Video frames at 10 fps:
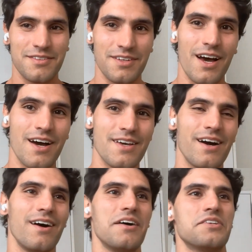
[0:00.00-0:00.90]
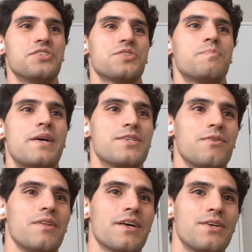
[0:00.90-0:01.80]
Yeah, yeah. It's just based
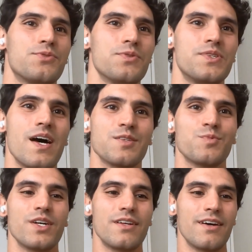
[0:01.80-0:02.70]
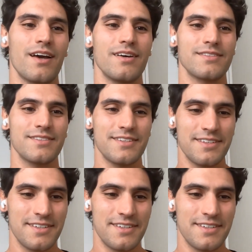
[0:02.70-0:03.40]
on like enthusiasm, then I guess.